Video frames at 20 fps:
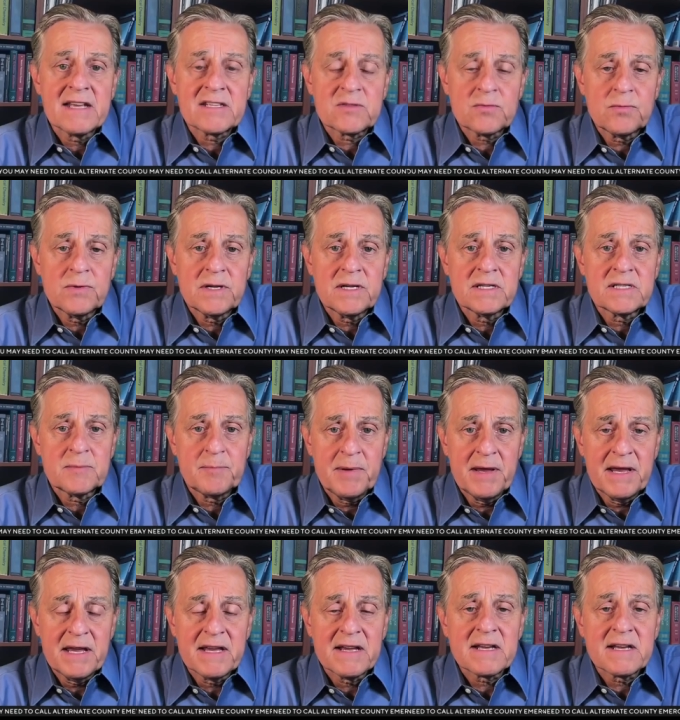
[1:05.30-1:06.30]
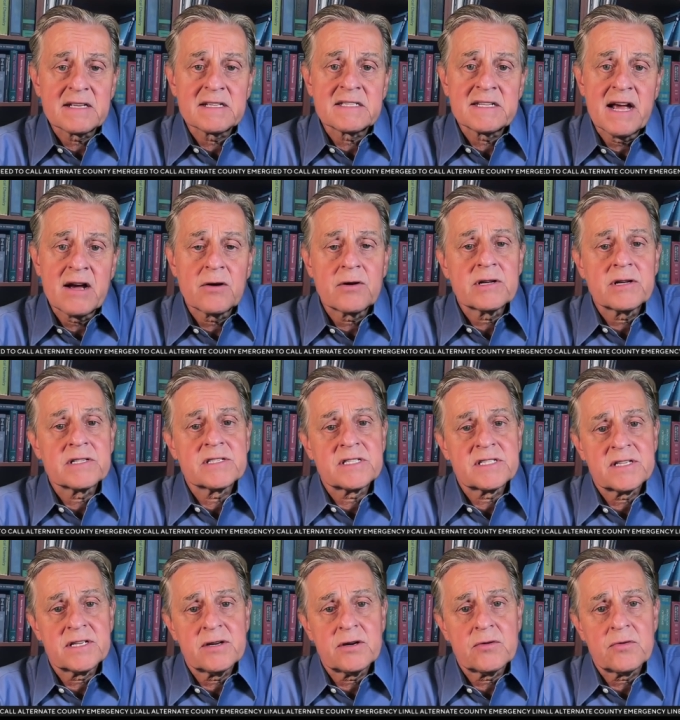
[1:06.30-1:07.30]
as we speak, is now
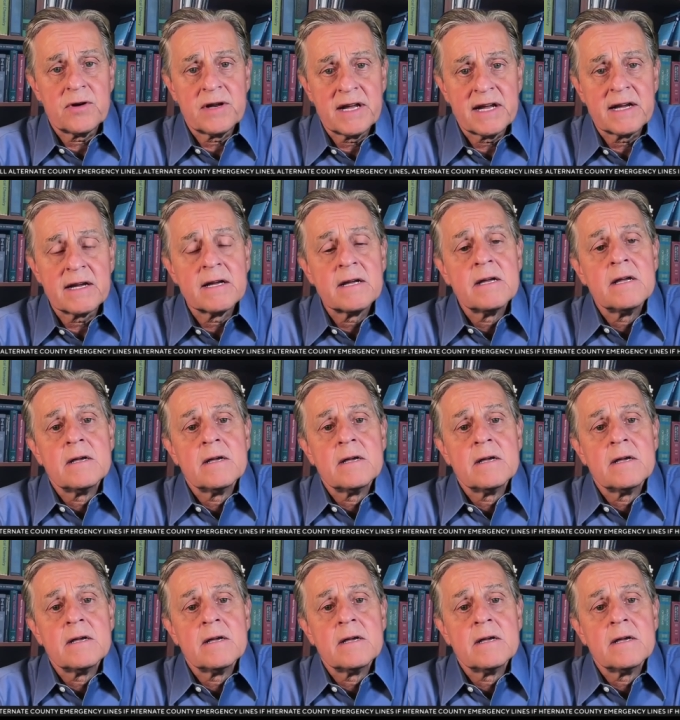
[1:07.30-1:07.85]
considering